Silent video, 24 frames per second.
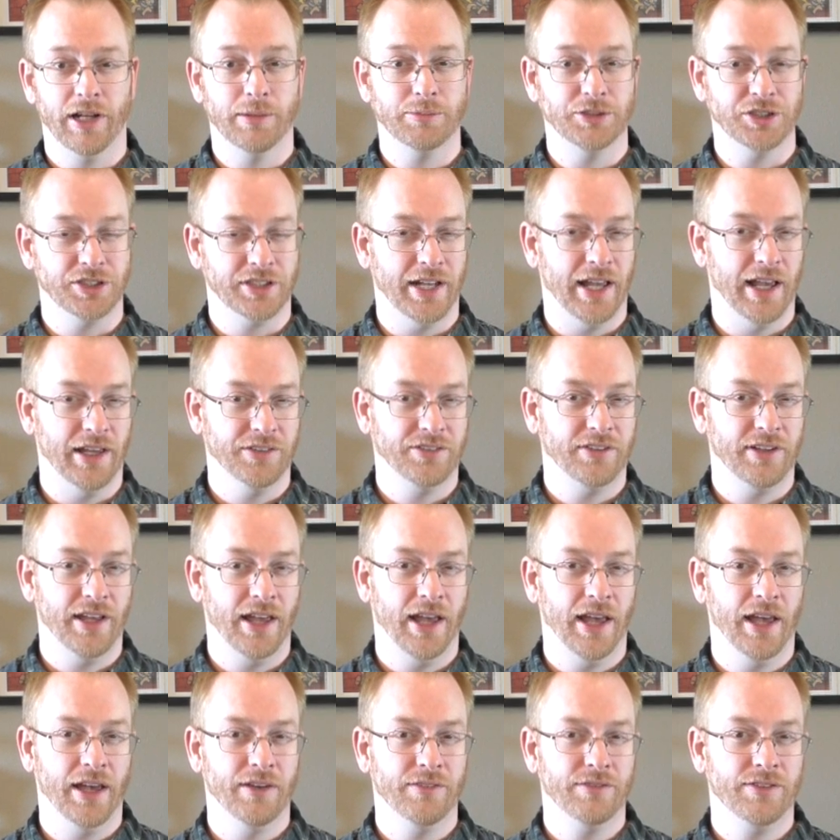object has to
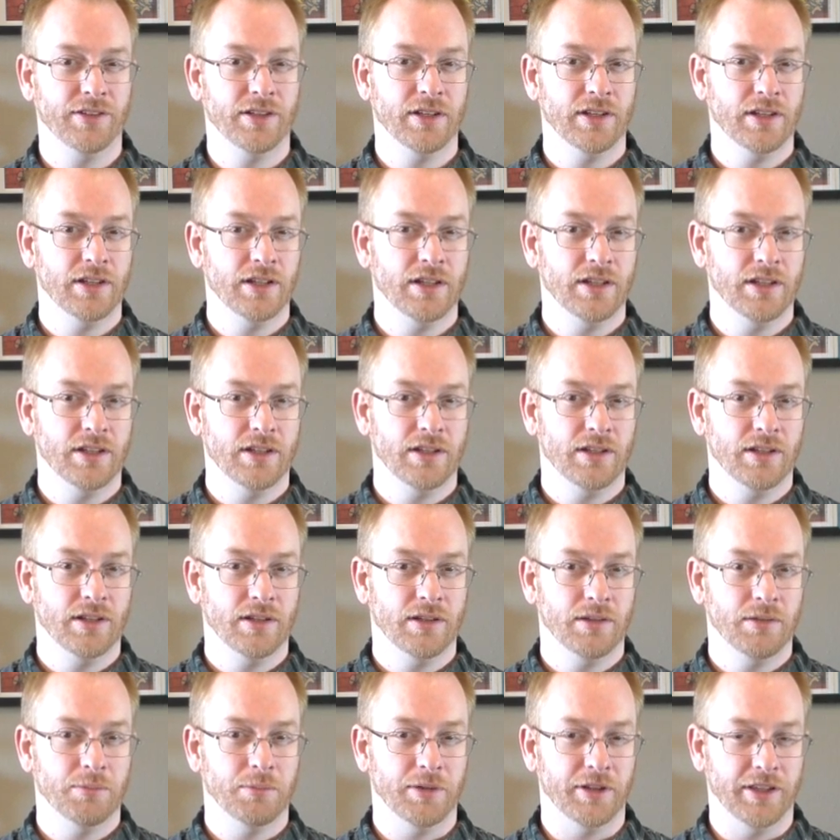have,
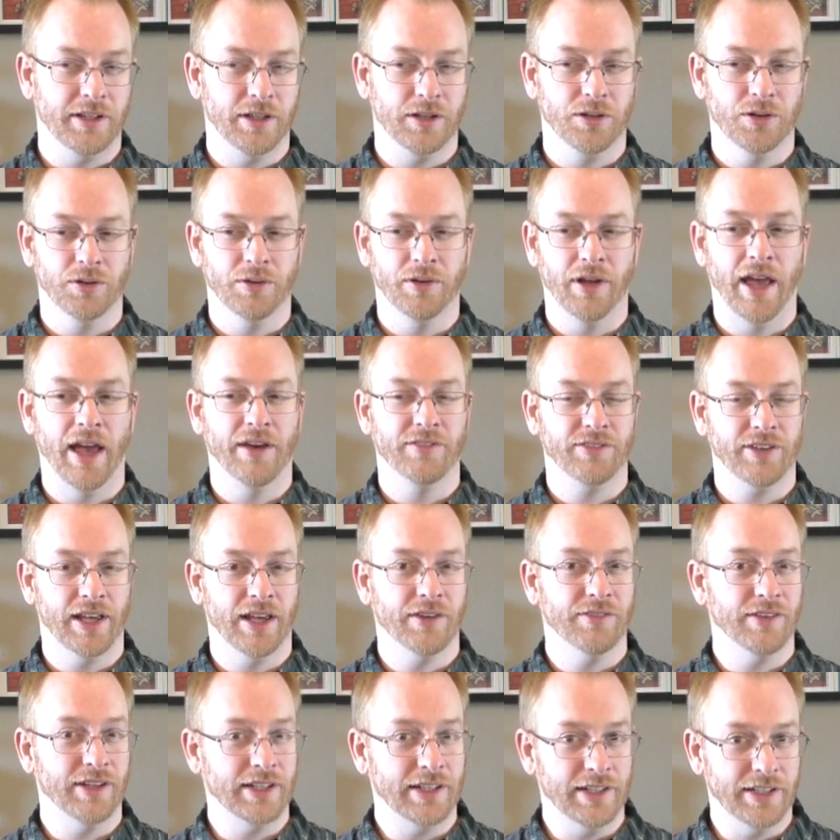but they don't have to
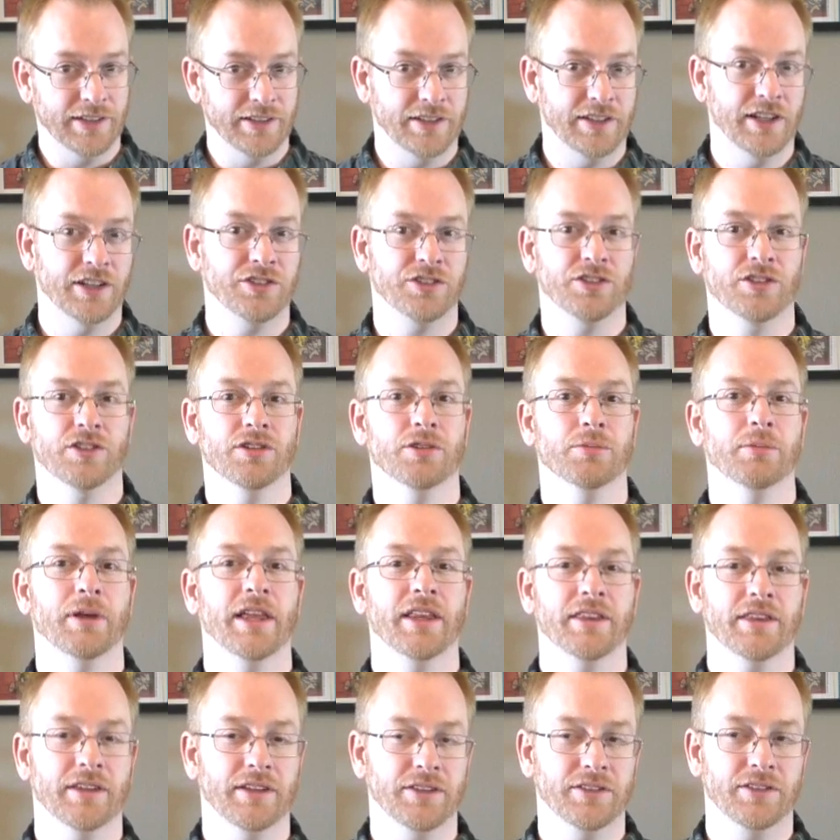have any additional
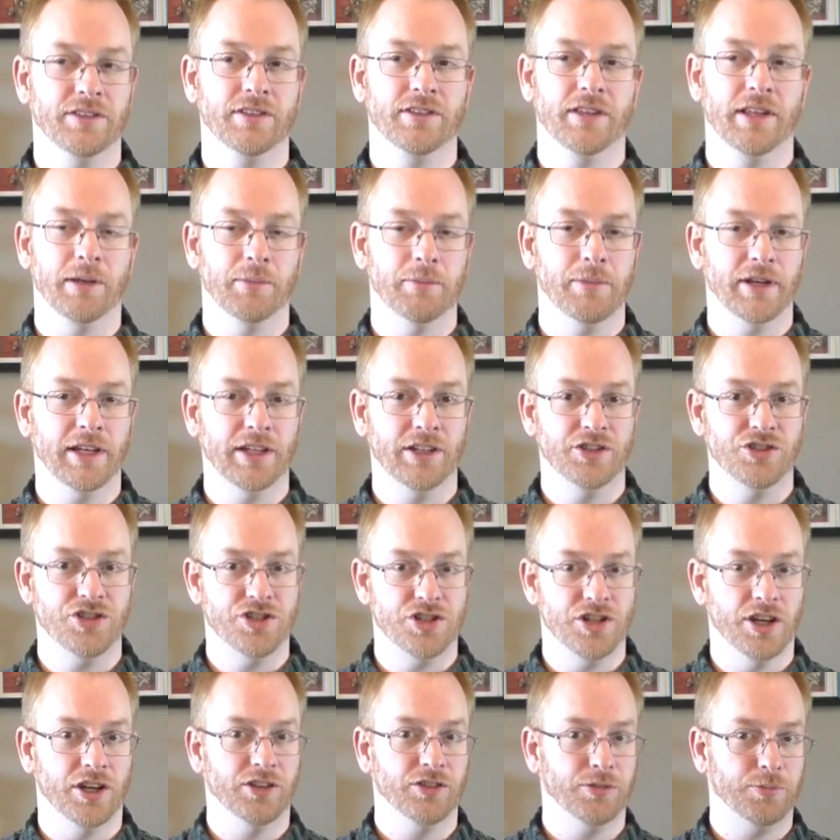methods. They may
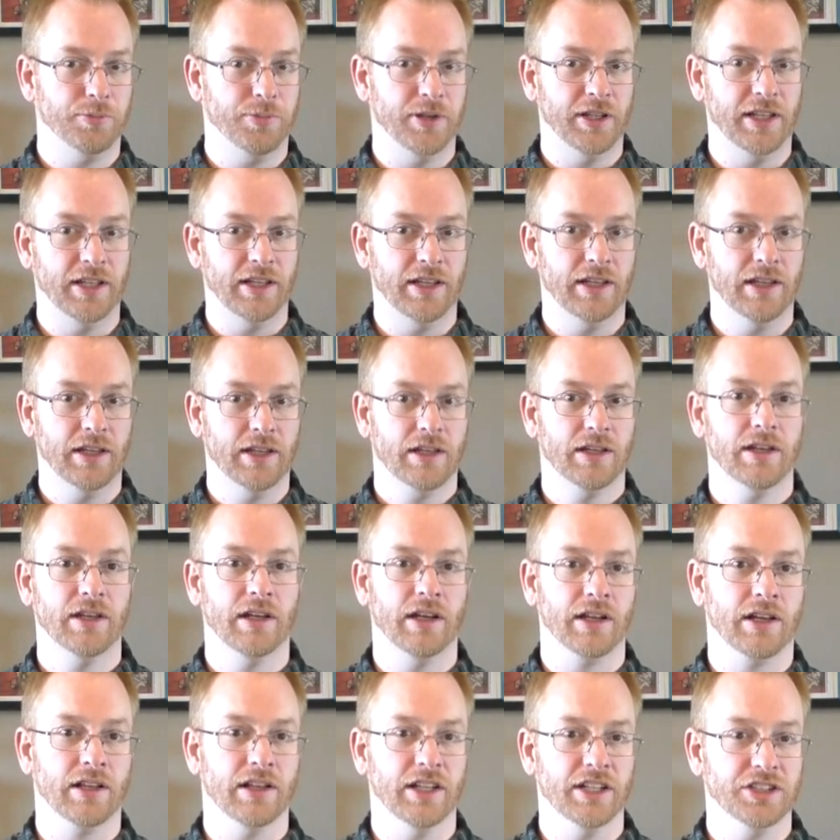just be
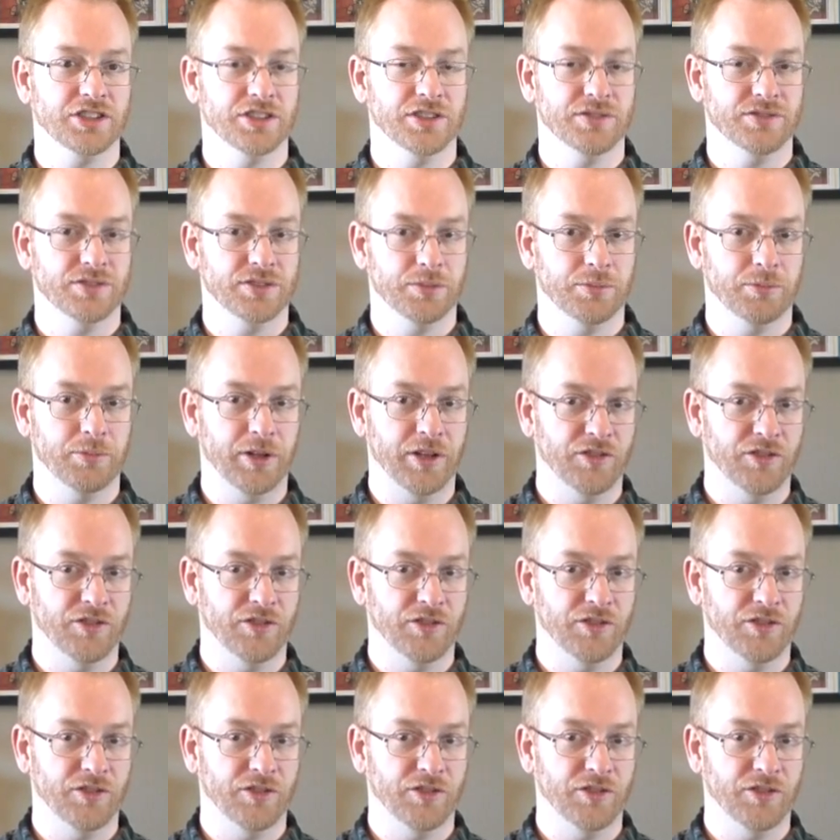a collection of some